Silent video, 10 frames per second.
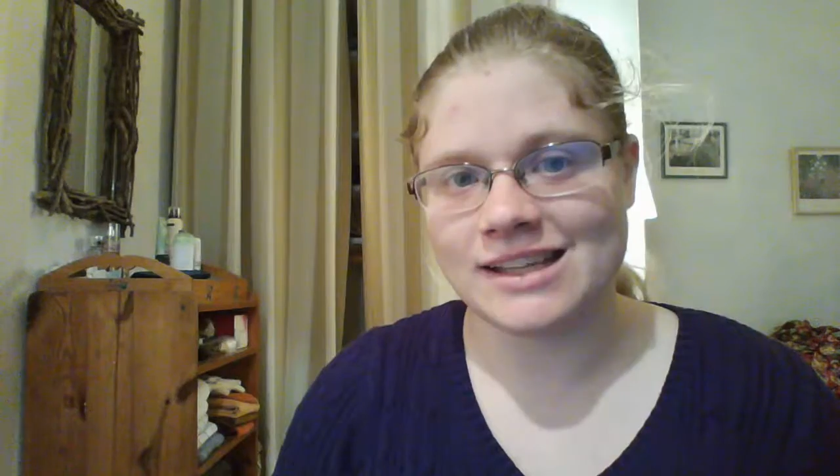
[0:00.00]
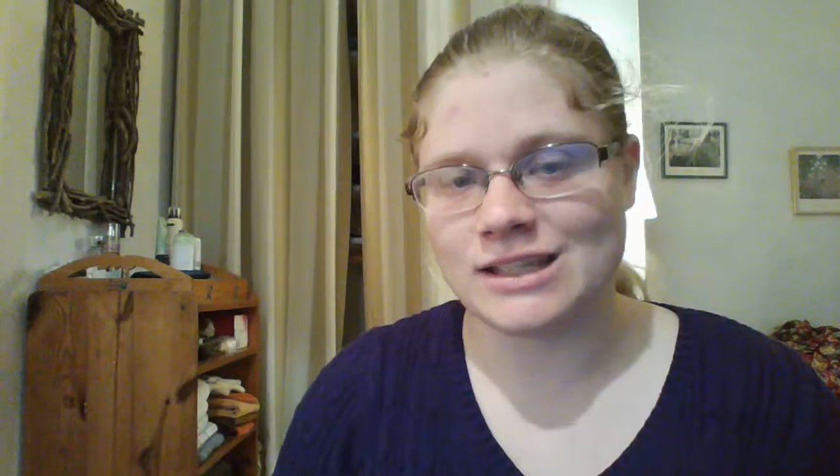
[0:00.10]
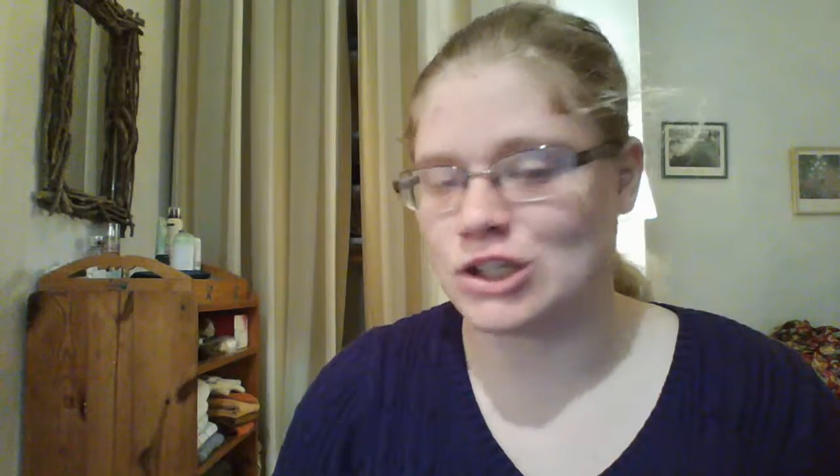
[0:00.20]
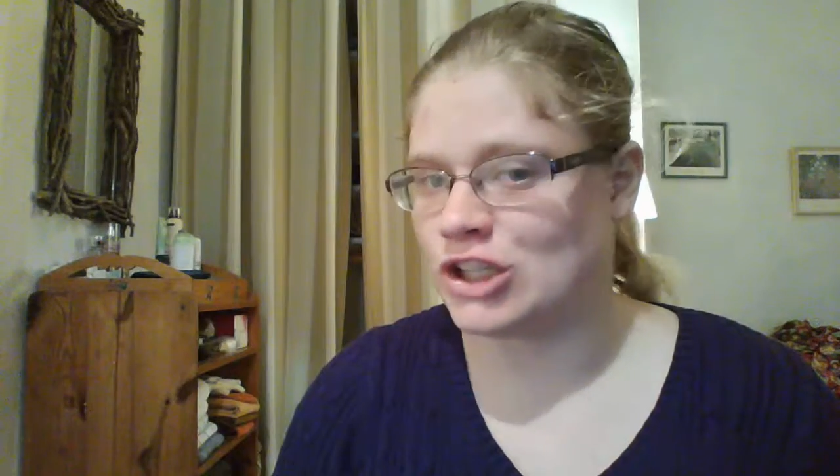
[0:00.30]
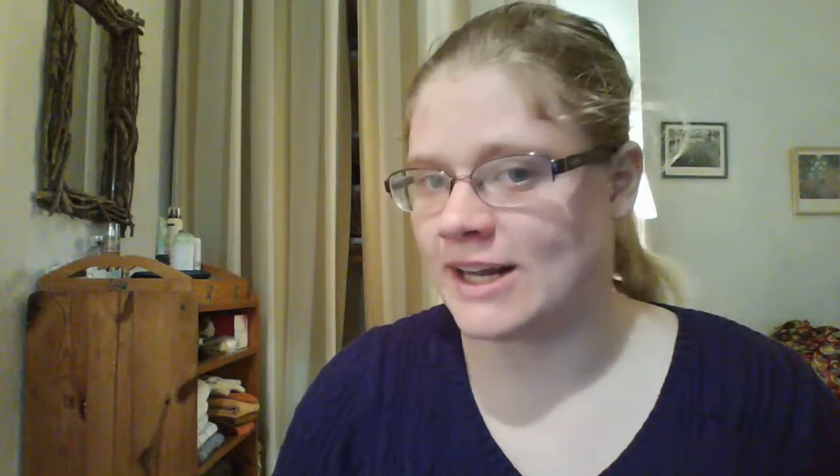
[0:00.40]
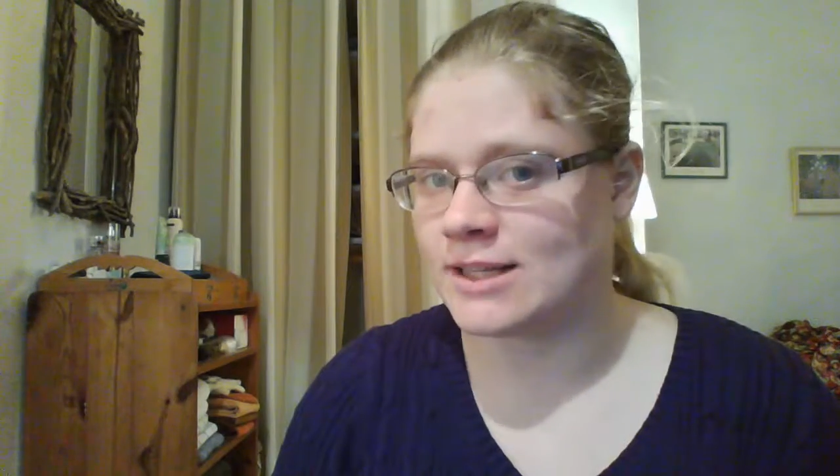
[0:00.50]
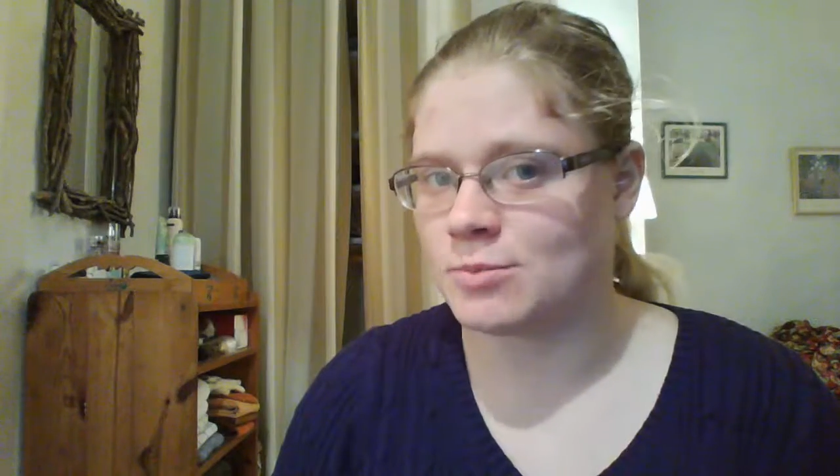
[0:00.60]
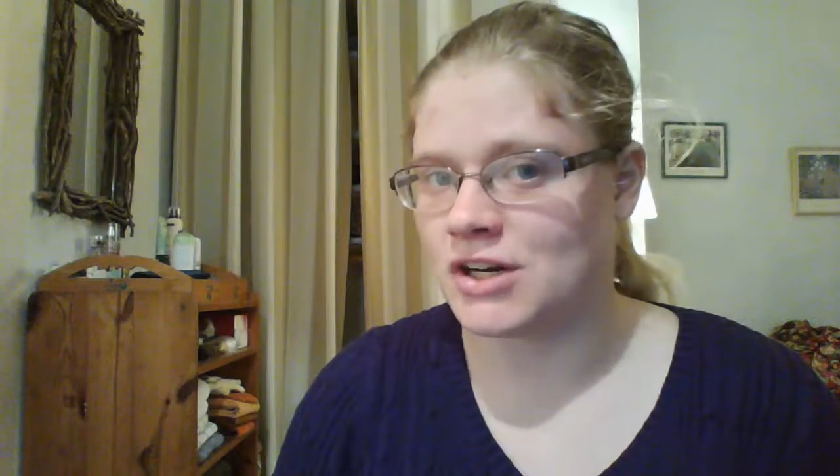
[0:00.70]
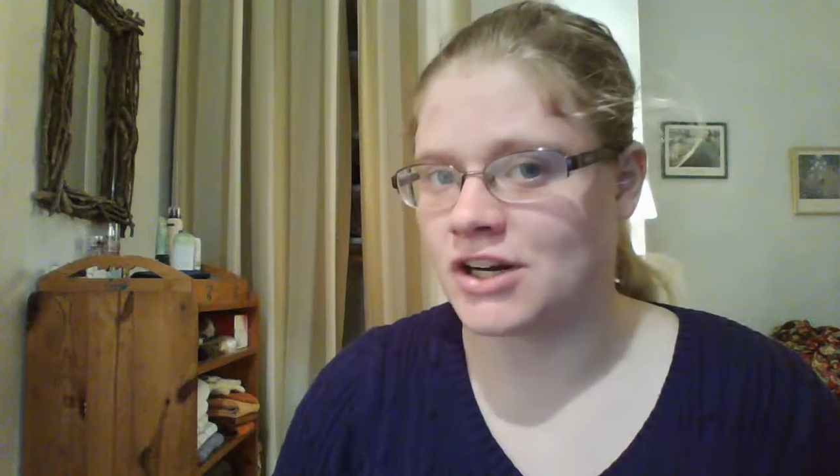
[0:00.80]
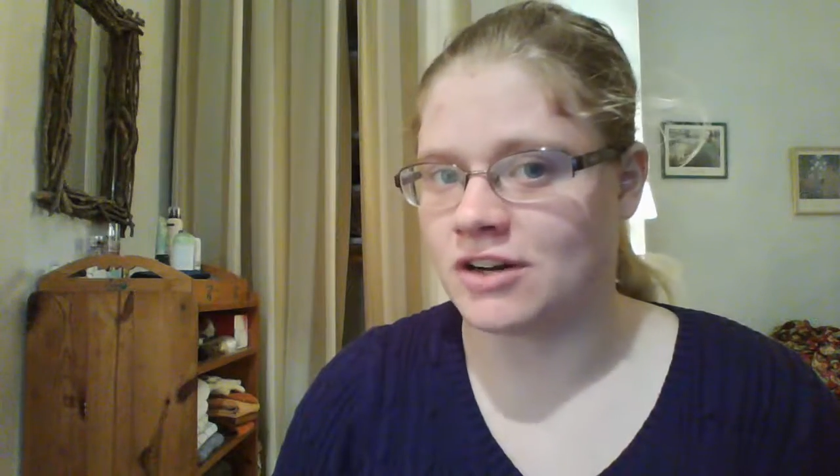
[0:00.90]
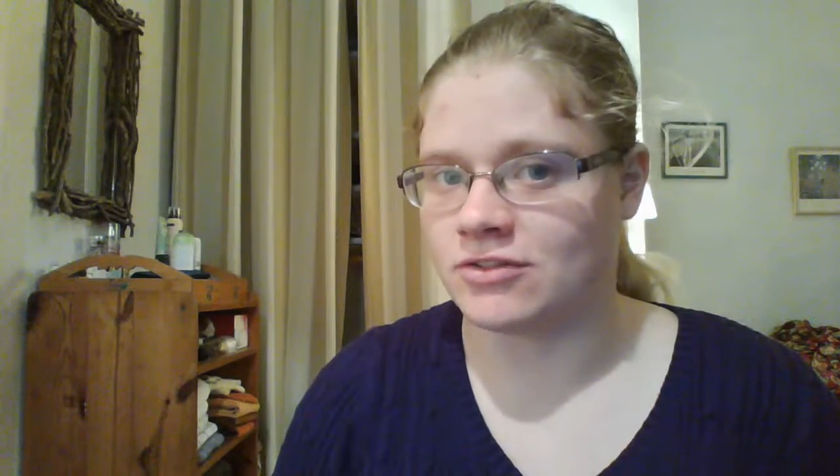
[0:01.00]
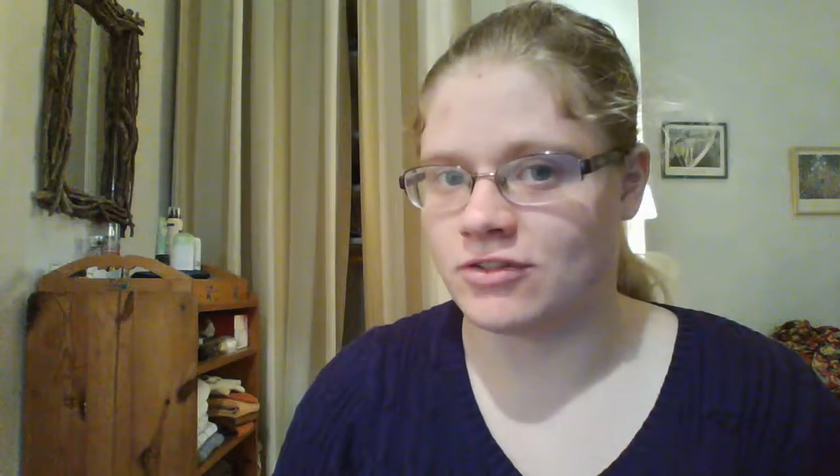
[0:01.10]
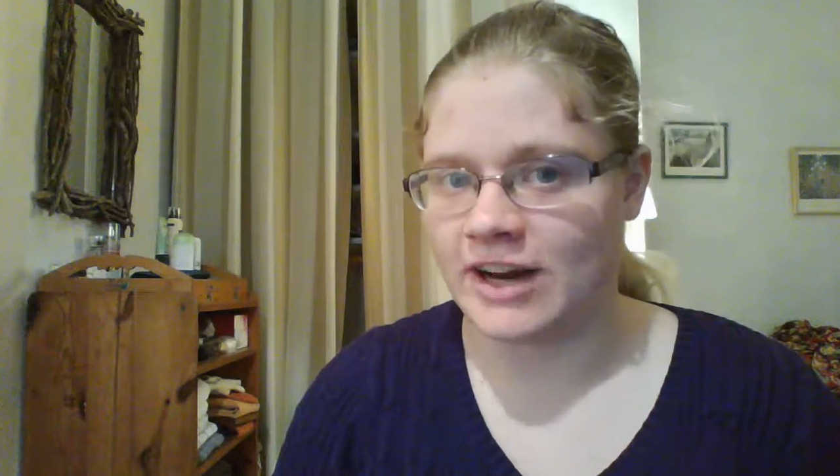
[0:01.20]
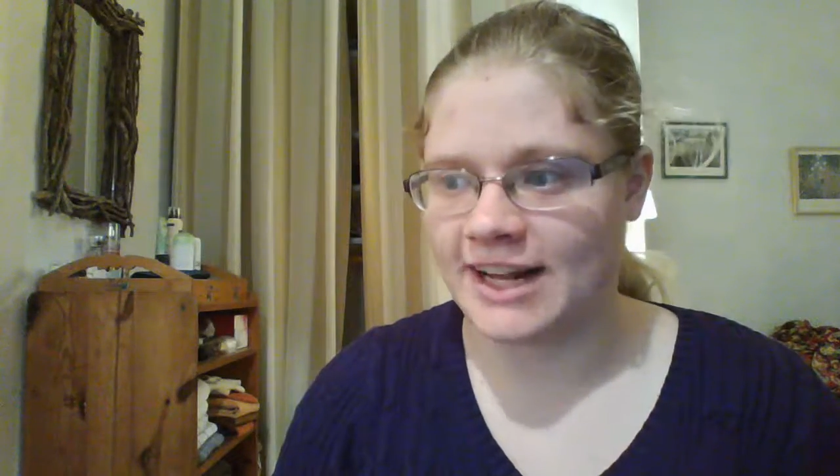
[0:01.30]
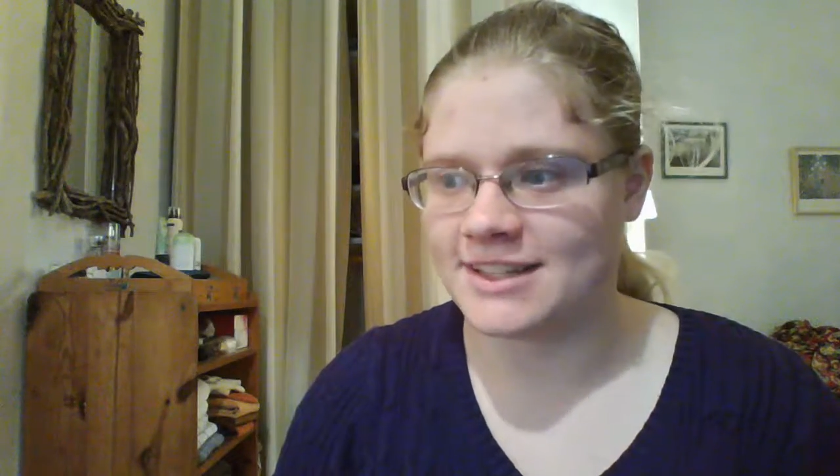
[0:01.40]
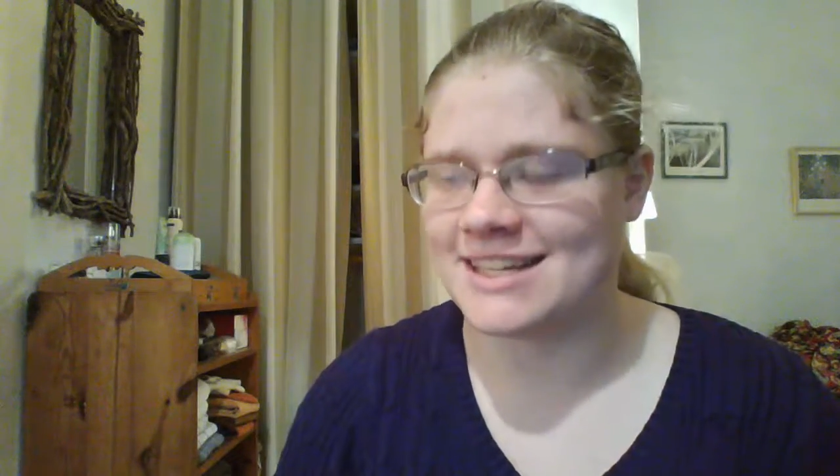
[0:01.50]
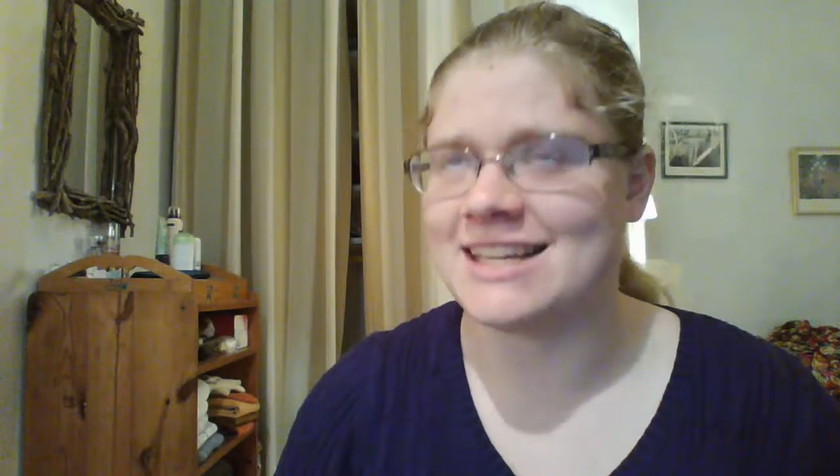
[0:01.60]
the Shakespeare of France.